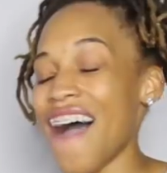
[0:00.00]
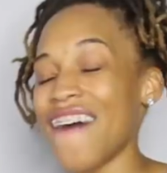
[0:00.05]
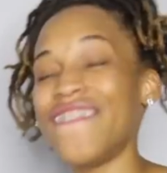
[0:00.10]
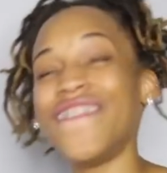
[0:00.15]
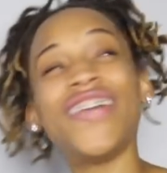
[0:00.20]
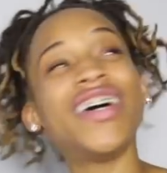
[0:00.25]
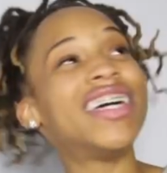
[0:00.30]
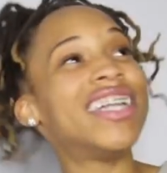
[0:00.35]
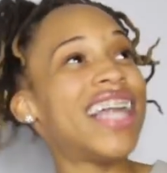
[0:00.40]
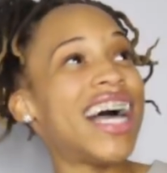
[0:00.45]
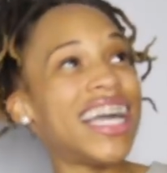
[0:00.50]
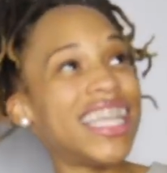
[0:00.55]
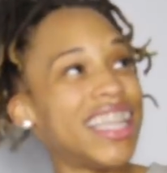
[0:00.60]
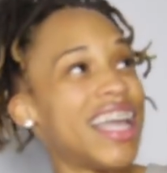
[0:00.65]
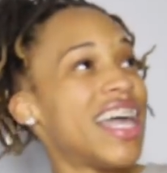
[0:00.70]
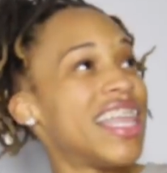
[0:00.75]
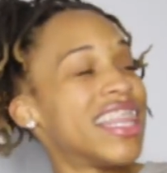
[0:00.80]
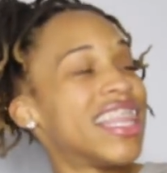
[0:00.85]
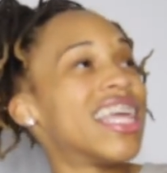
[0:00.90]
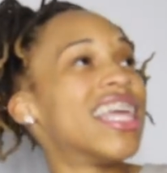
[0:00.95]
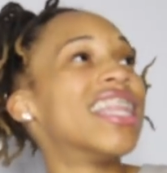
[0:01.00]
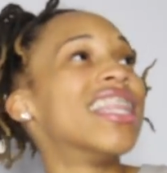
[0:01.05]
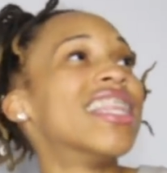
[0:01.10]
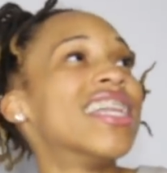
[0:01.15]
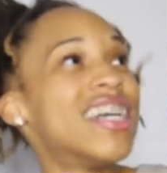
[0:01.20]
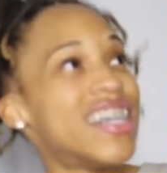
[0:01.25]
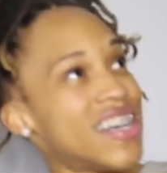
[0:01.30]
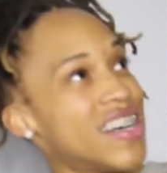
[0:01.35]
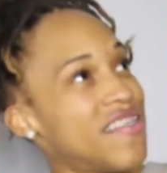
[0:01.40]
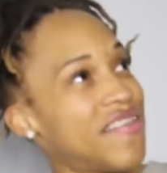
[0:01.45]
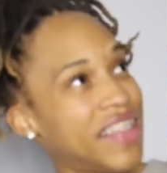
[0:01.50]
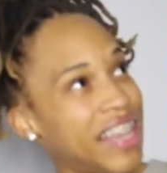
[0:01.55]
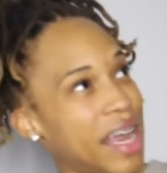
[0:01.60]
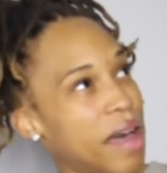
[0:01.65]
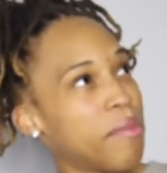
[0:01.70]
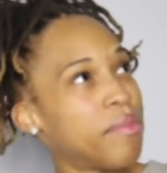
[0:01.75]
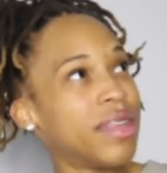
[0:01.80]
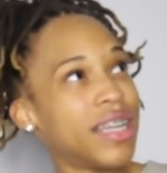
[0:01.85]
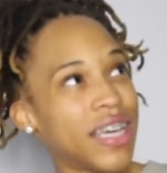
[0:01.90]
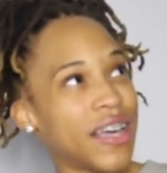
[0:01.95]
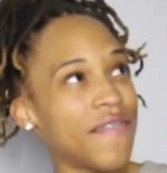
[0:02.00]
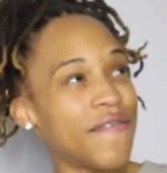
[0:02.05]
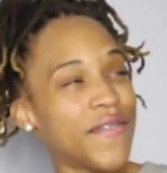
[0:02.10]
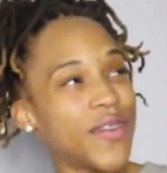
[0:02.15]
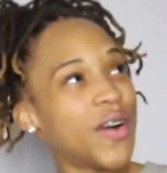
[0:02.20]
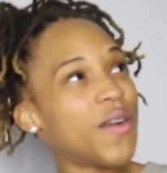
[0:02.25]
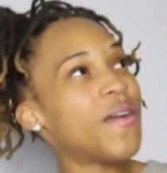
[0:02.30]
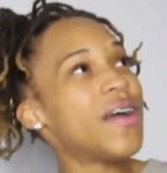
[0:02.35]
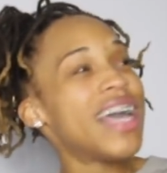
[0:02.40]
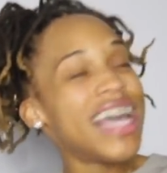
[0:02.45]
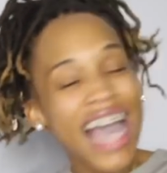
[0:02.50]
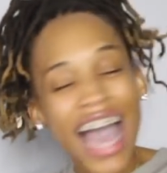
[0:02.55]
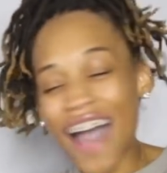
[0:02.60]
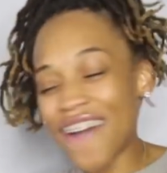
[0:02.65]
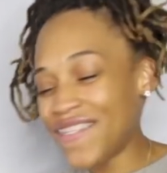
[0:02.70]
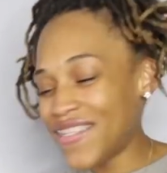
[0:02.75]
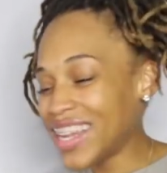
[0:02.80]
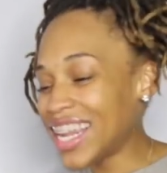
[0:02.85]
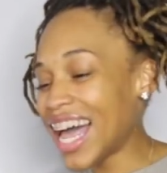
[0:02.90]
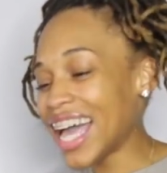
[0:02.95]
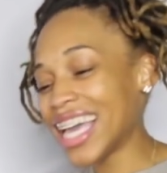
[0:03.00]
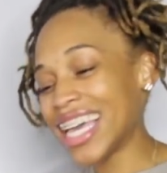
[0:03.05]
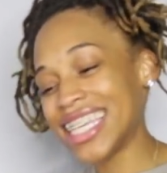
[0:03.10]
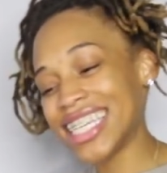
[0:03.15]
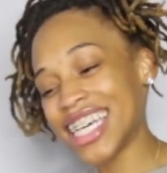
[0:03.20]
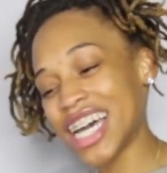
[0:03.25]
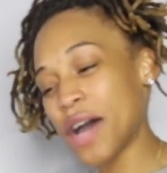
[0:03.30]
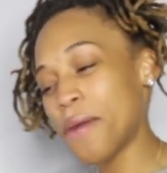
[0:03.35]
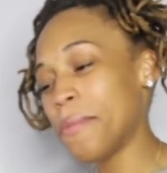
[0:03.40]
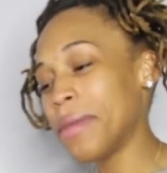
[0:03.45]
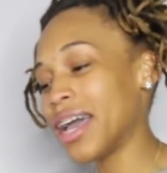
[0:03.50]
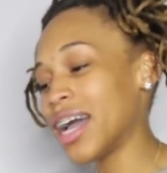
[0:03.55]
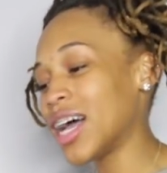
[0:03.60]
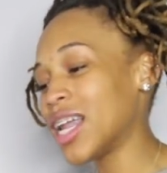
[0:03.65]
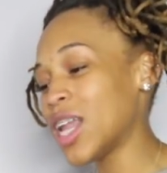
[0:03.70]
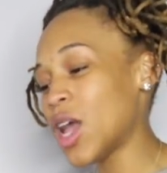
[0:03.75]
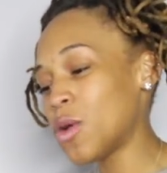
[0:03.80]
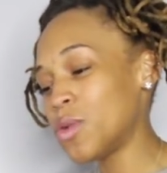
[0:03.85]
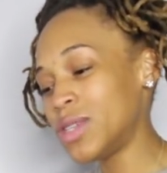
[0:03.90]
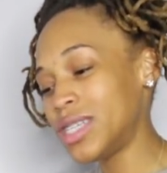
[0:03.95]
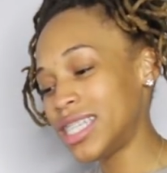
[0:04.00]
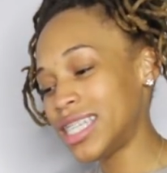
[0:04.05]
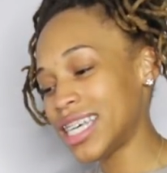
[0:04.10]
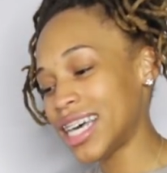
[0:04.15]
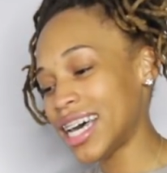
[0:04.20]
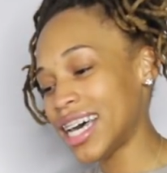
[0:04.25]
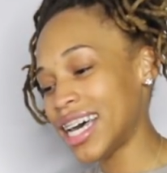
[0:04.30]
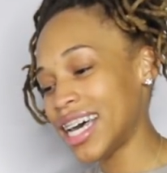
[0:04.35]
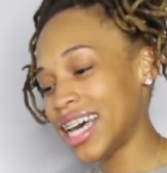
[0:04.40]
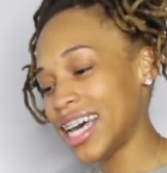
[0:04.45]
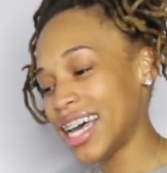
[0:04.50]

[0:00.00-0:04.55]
I feel like the love that I'm looking for, I feel like it's coming closer.